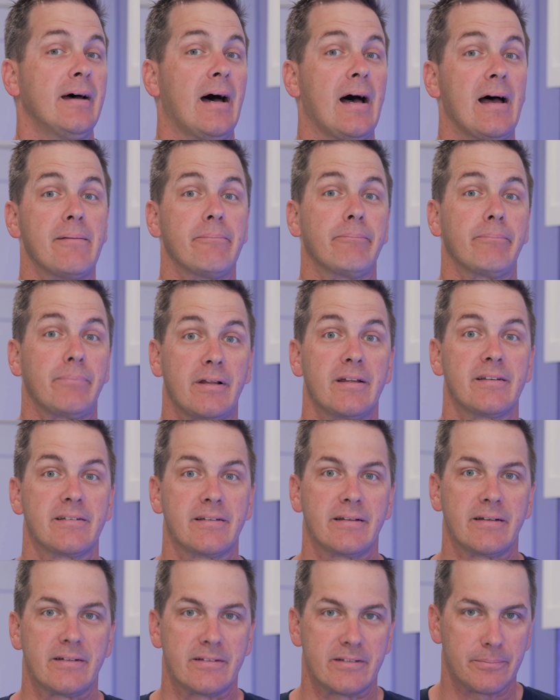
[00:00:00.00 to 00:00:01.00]
I'm
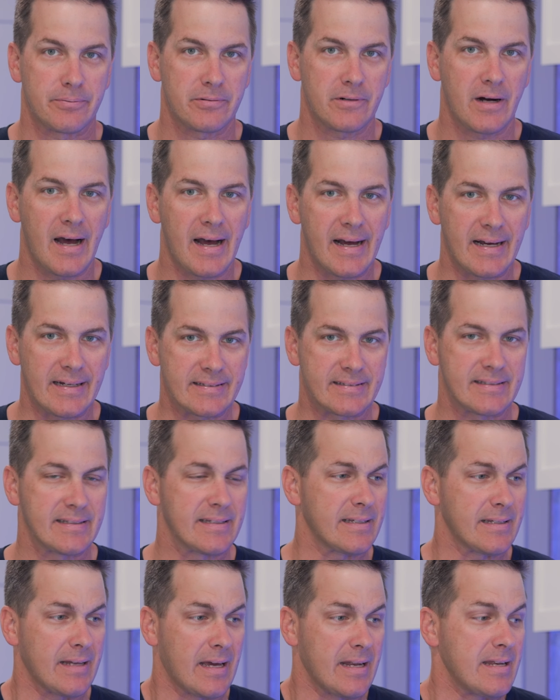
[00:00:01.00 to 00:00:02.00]
pleasantly surprised.
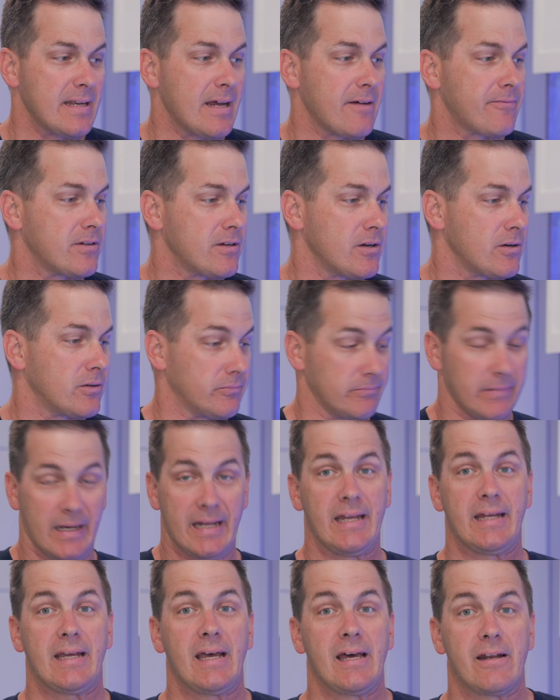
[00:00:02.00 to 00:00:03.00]
And I didn't have to know
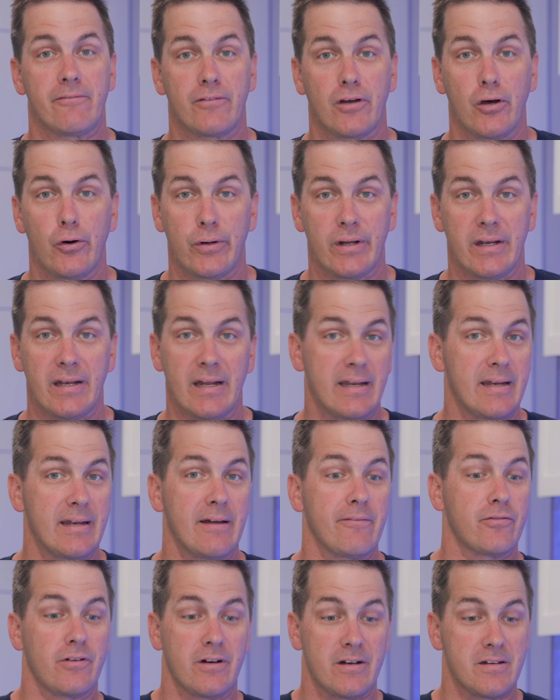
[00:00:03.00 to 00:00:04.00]
any kind of coding. I didn't
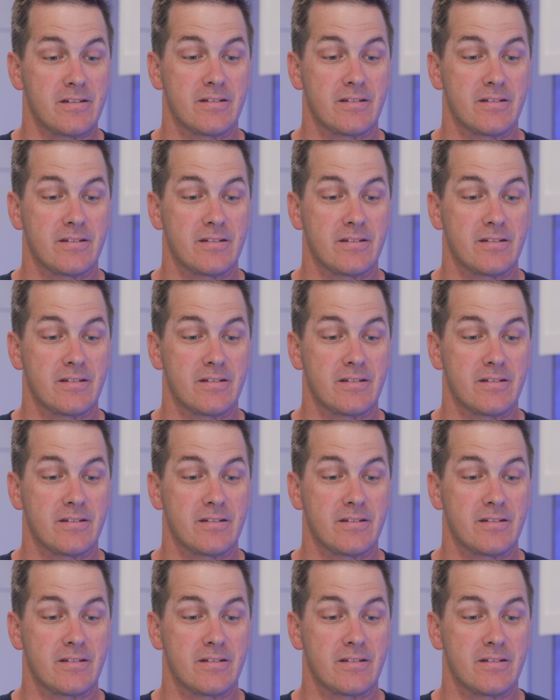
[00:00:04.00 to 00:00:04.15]
have to write a